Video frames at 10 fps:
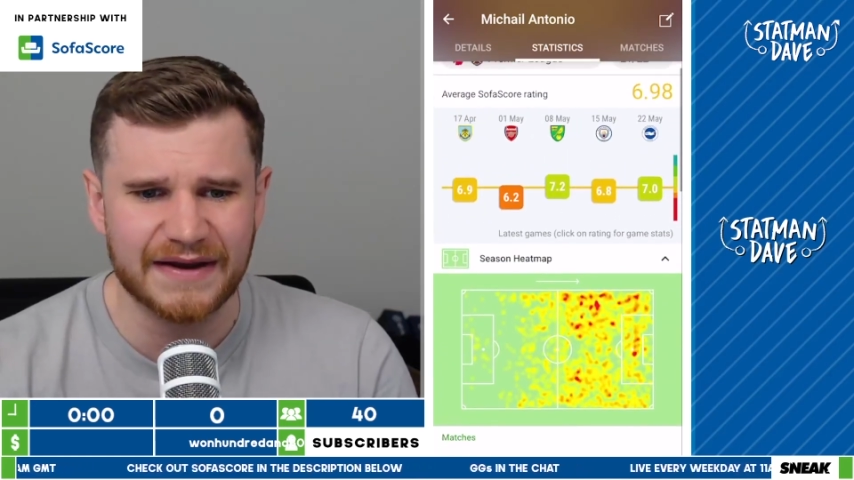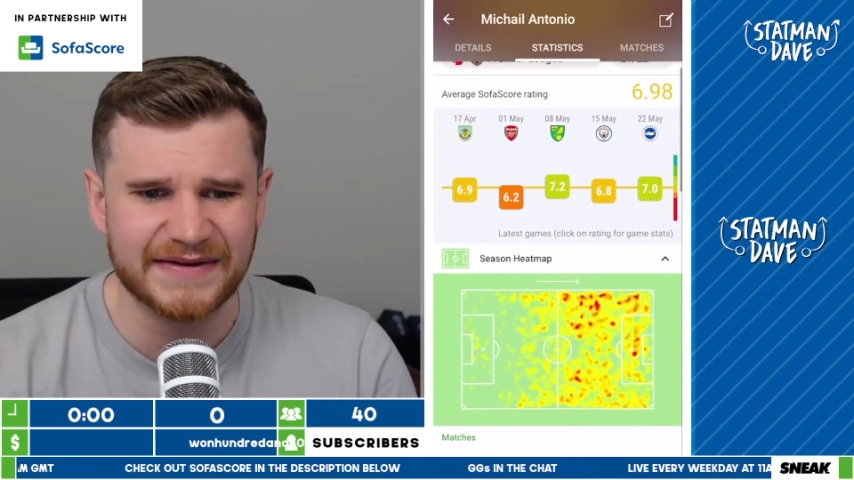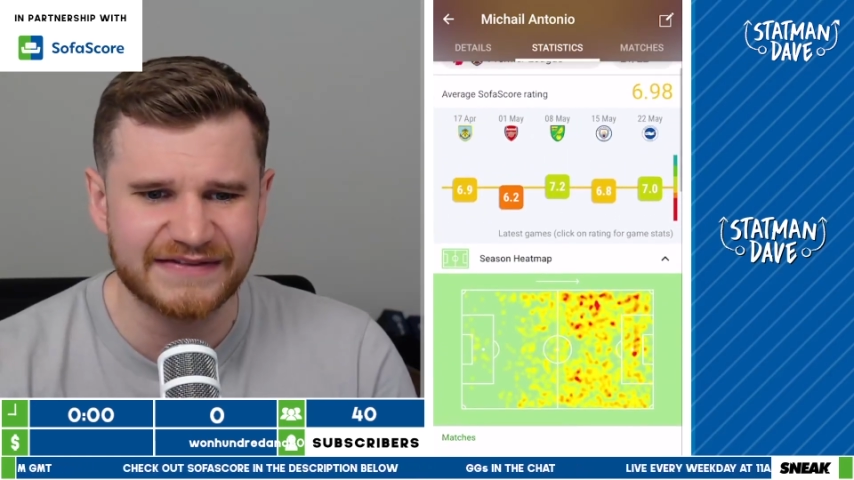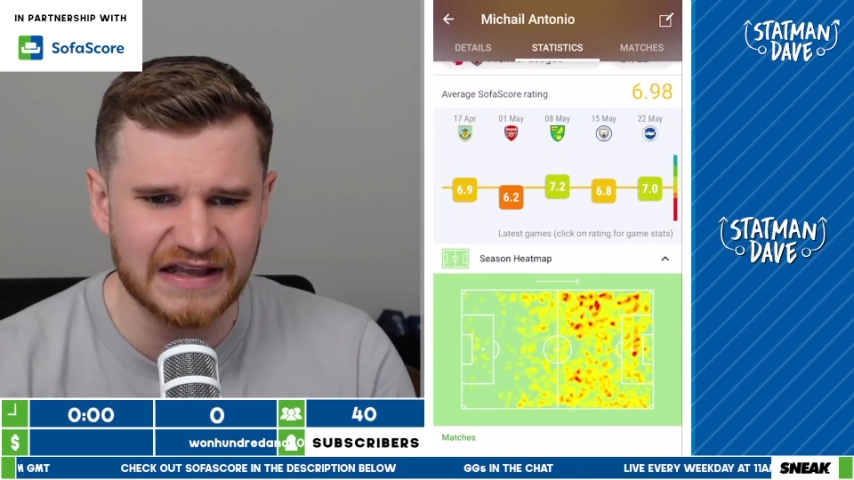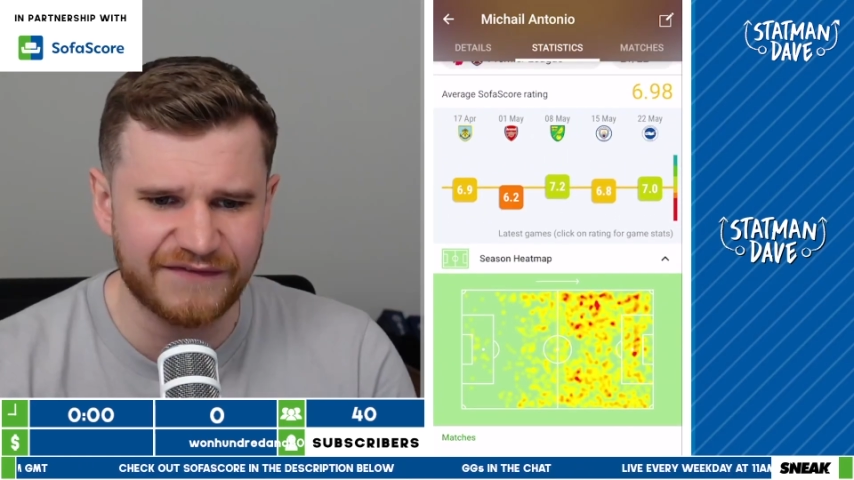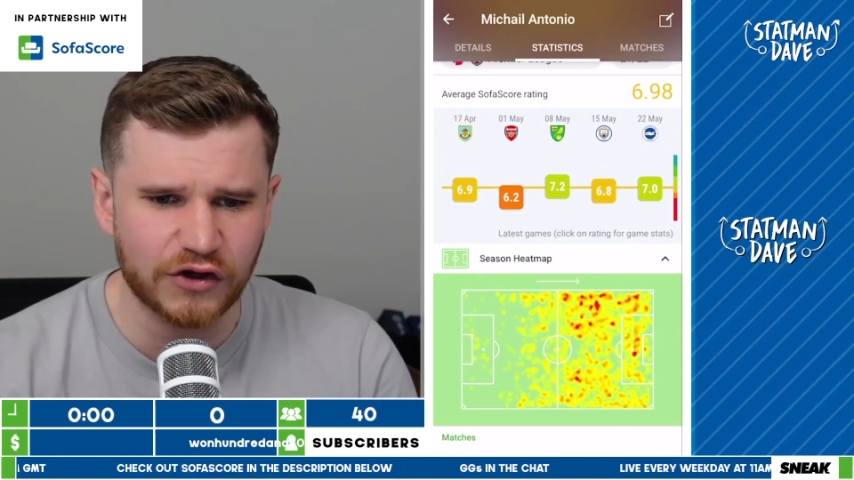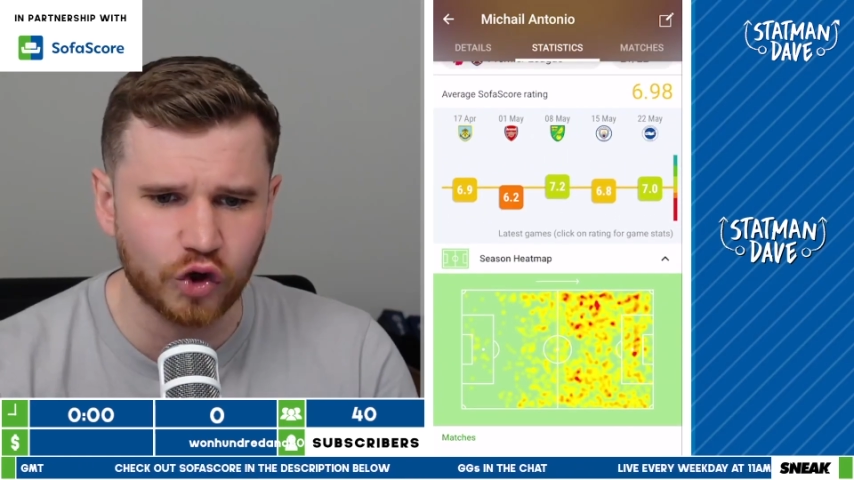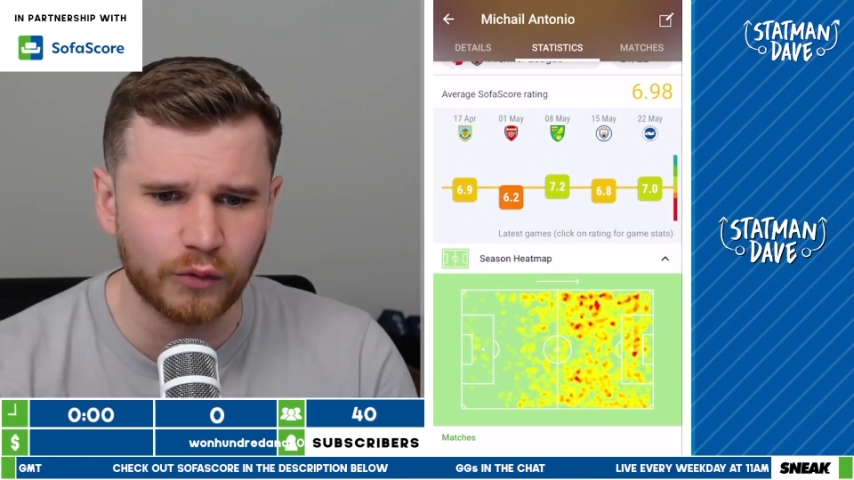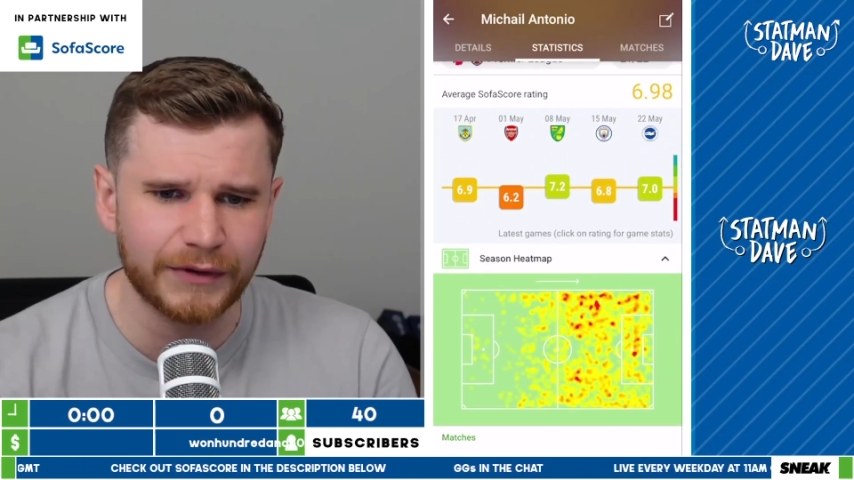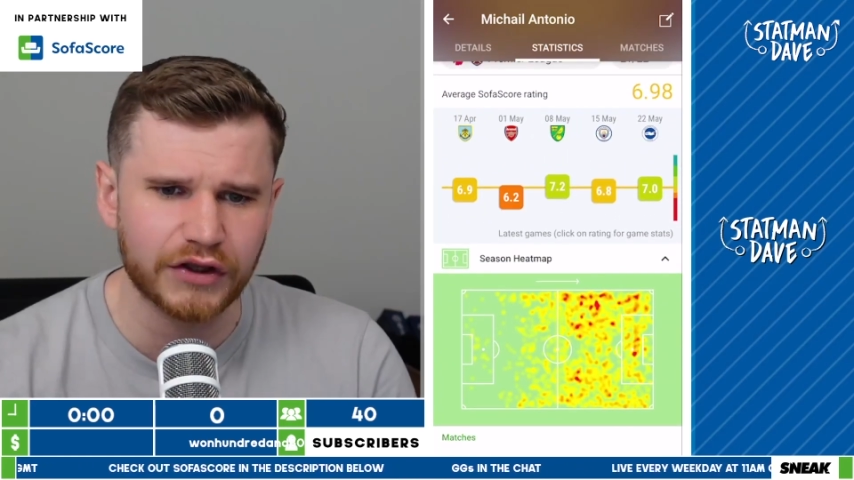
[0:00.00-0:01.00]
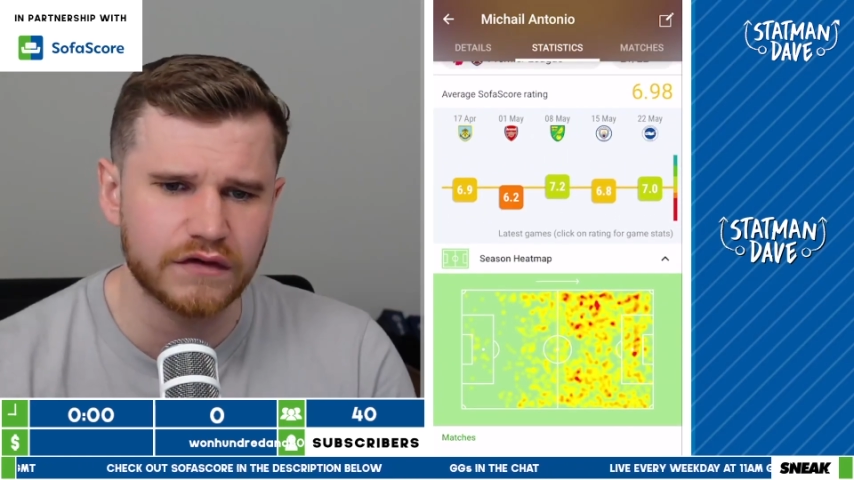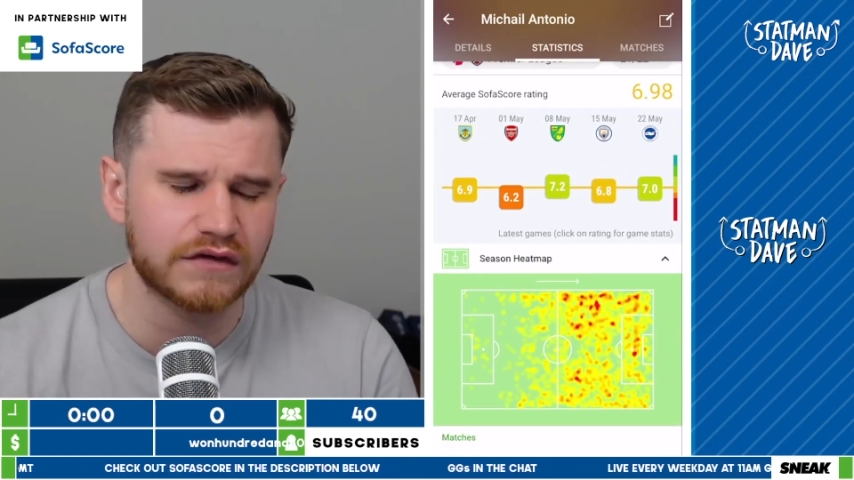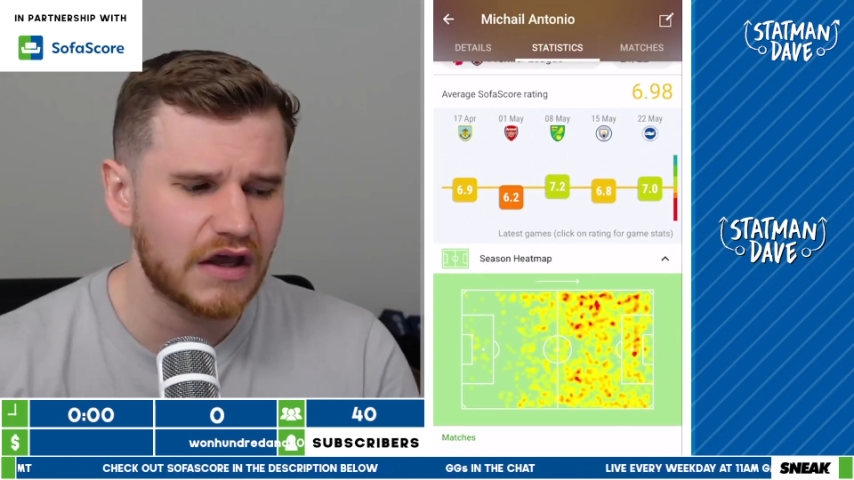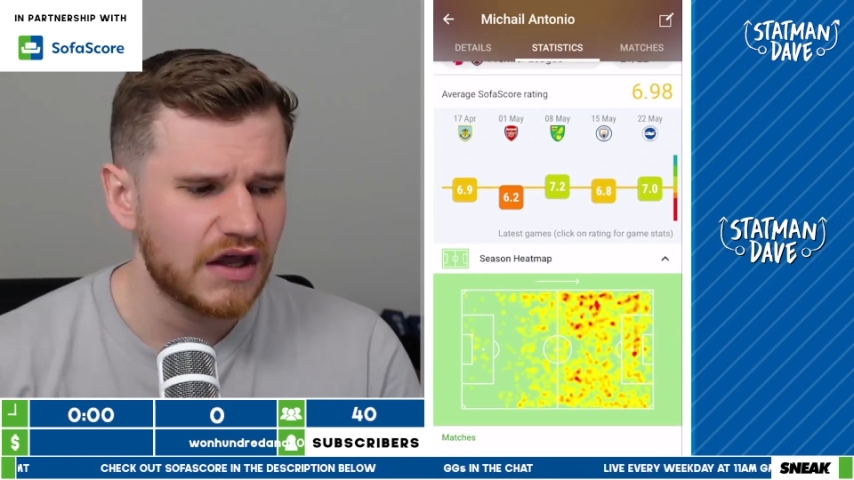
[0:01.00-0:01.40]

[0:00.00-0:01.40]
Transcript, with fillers: it's difficult because